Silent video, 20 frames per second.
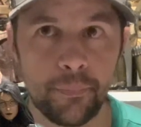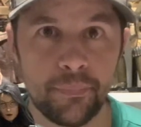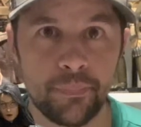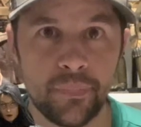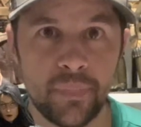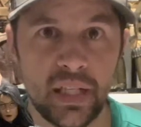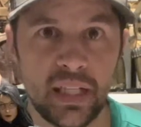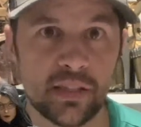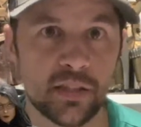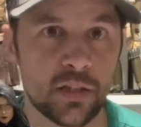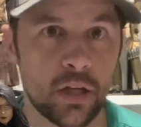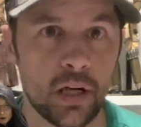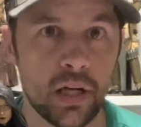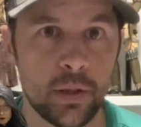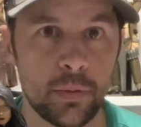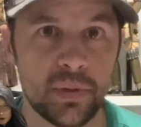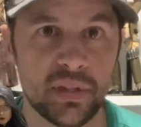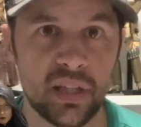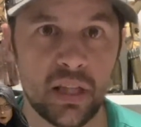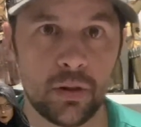he started
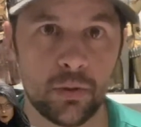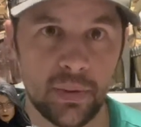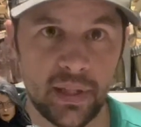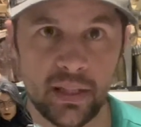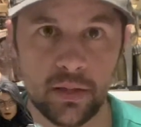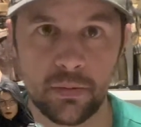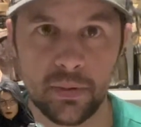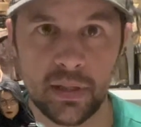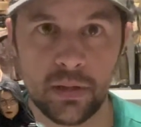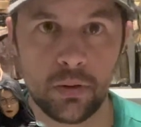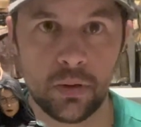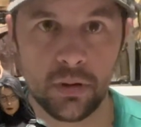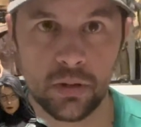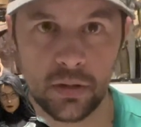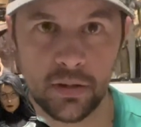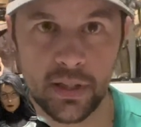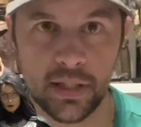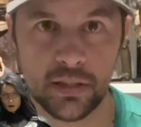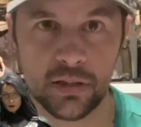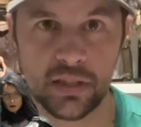with the 3
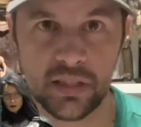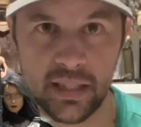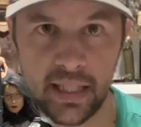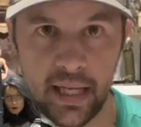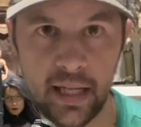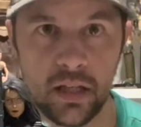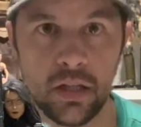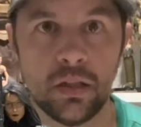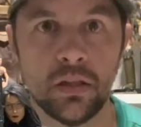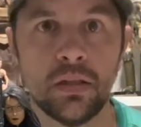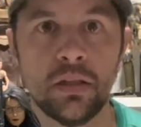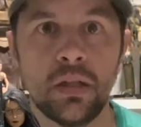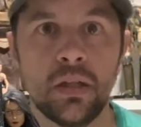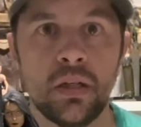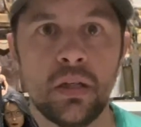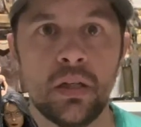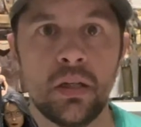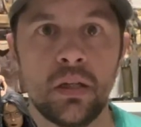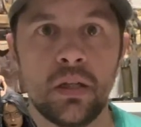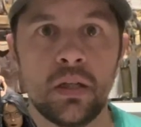3/4 inch scale,
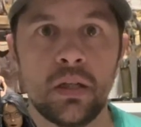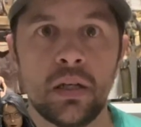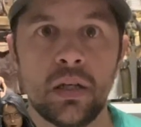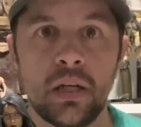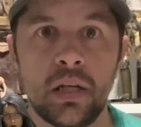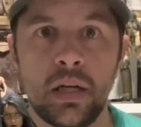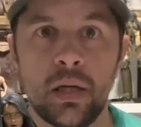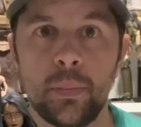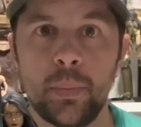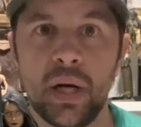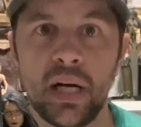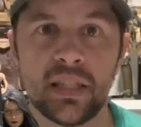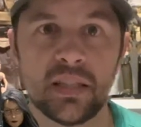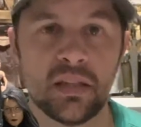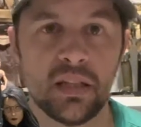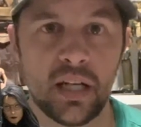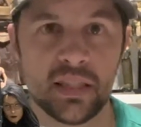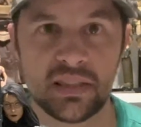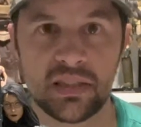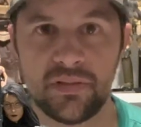bought
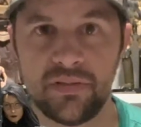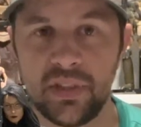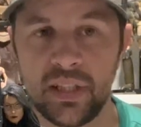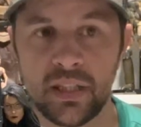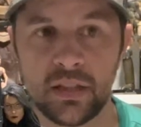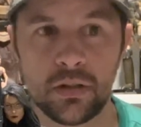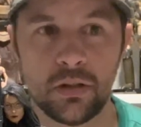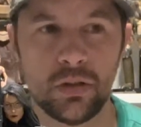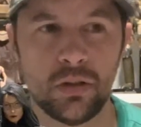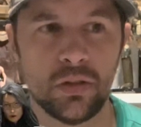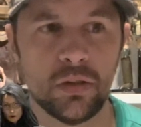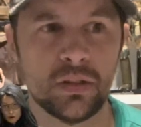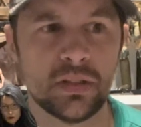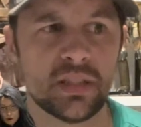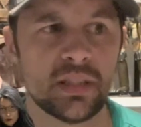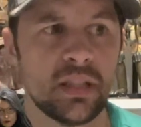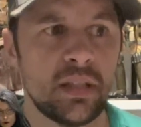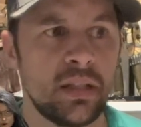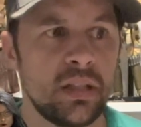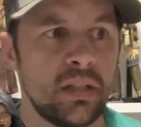lots of
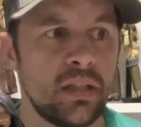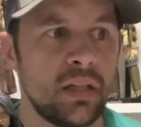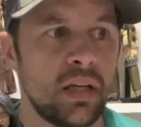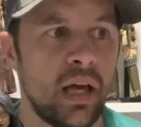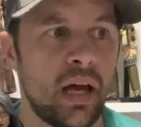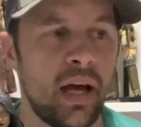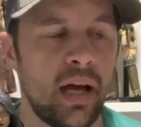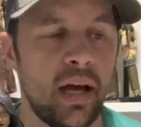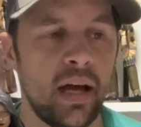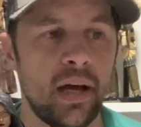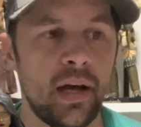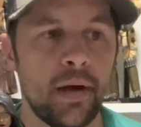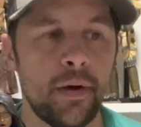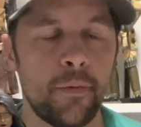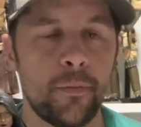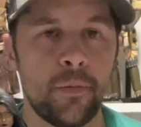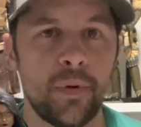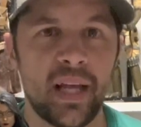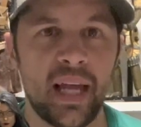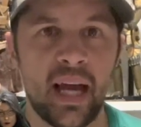vehicles.
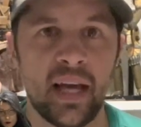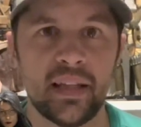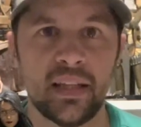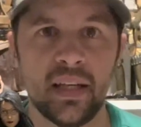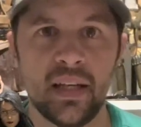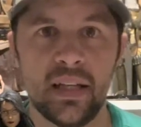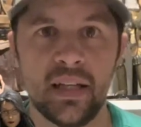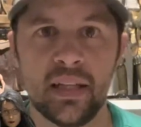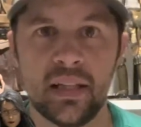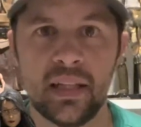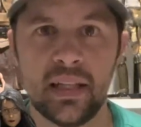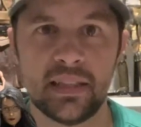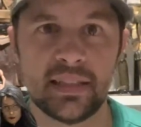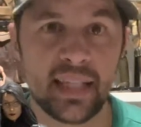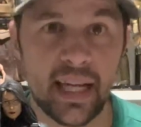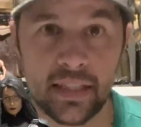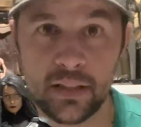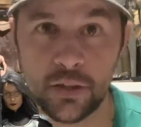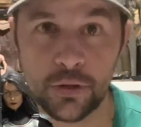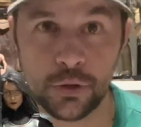We had the
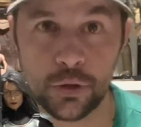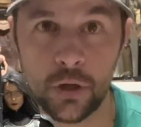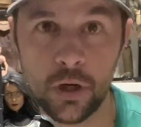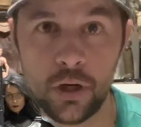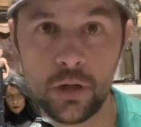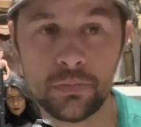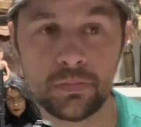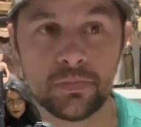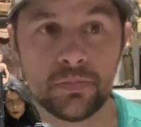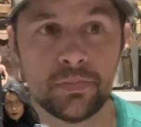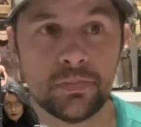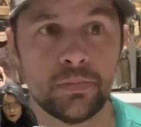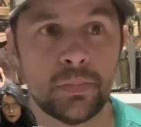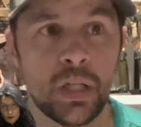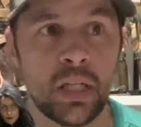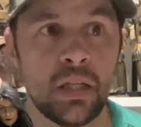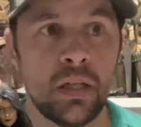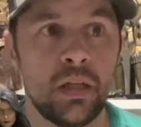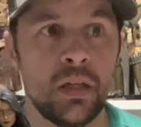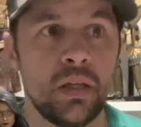Technodrome.
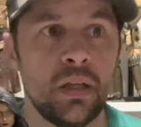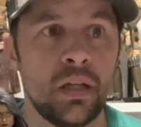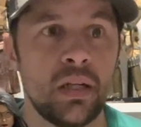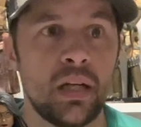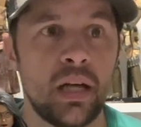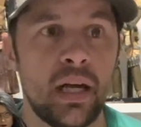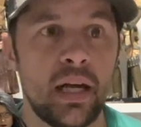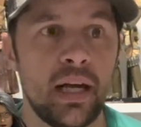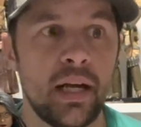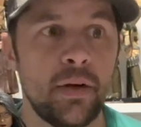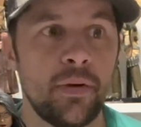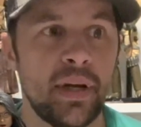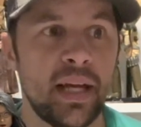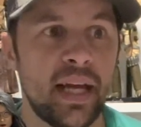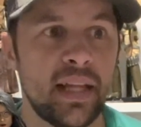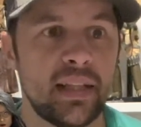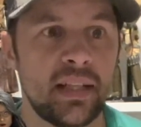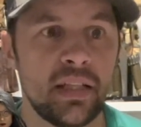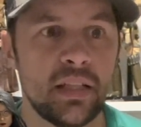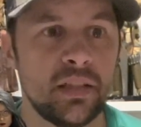We
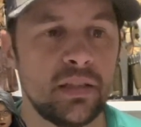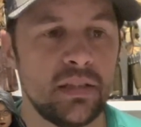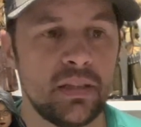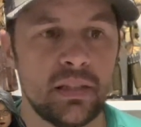had